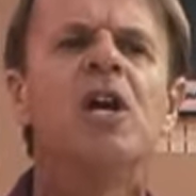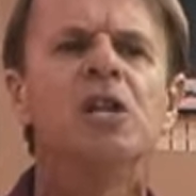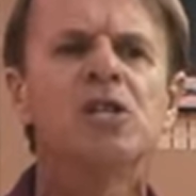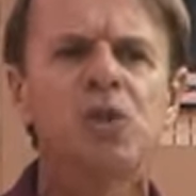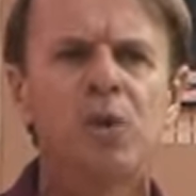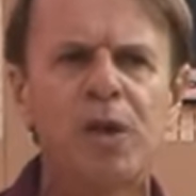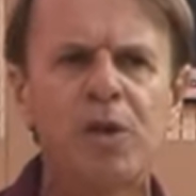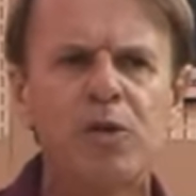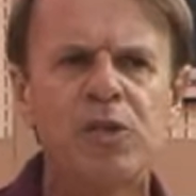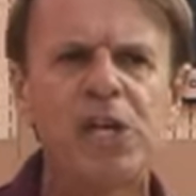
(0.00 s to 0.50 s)
So
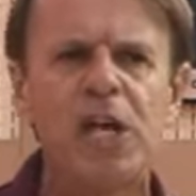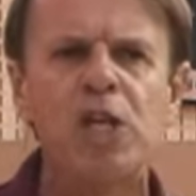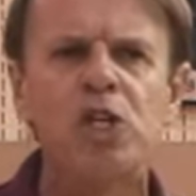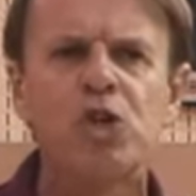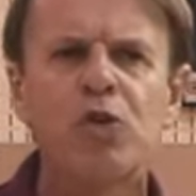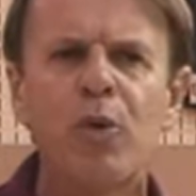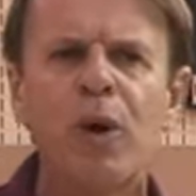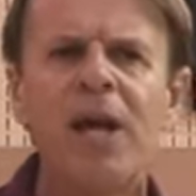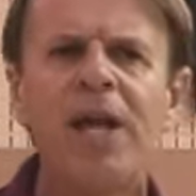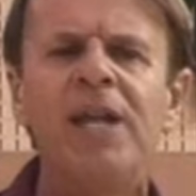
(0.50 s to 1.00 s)
there is a
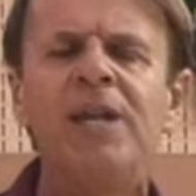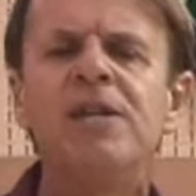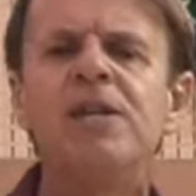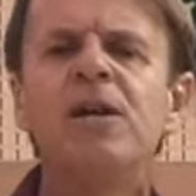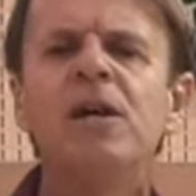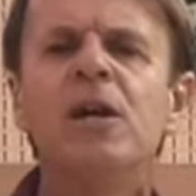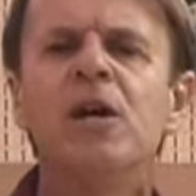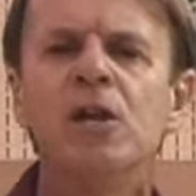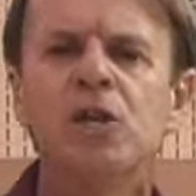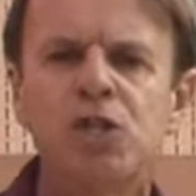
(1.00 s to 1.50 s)
trend
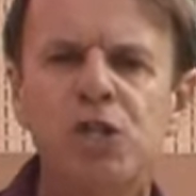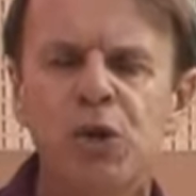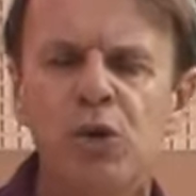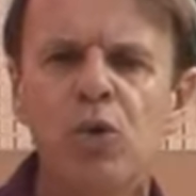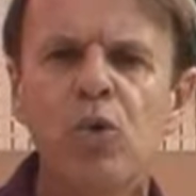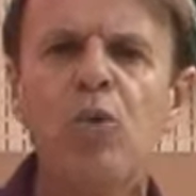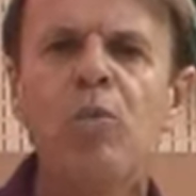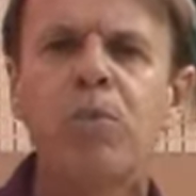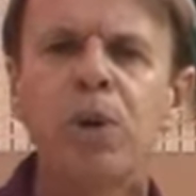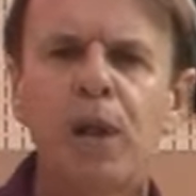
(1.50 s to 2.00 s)

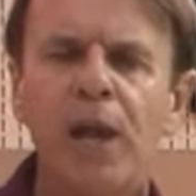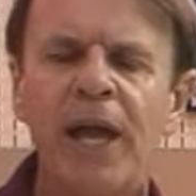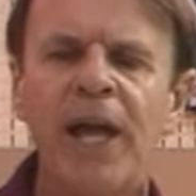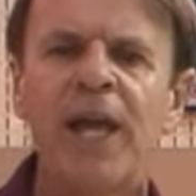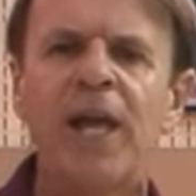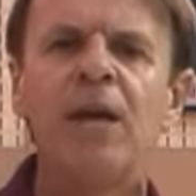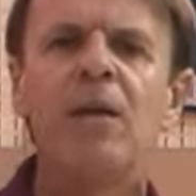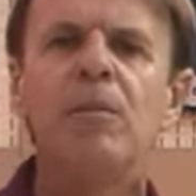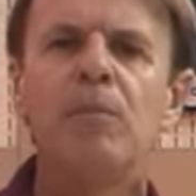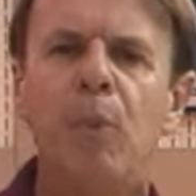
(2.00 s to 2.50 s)
to
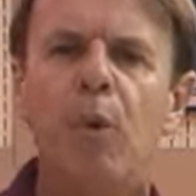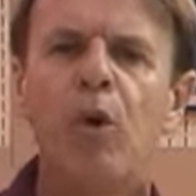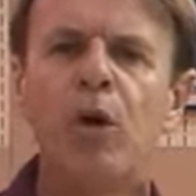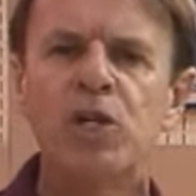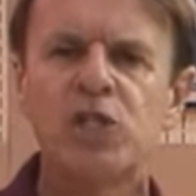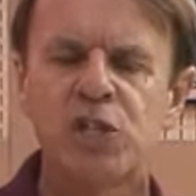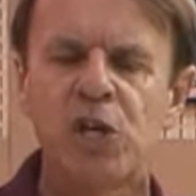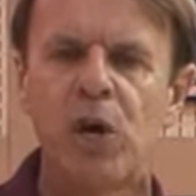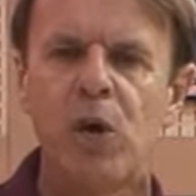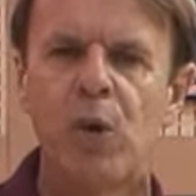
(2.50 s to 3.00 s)
playing more
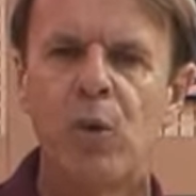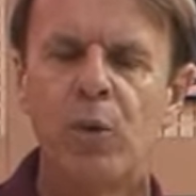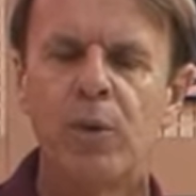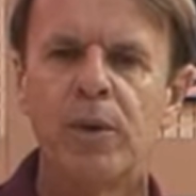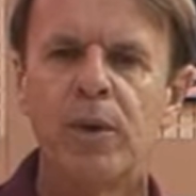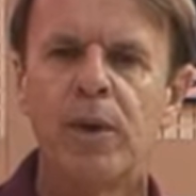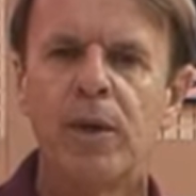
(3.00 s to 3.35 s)
zone.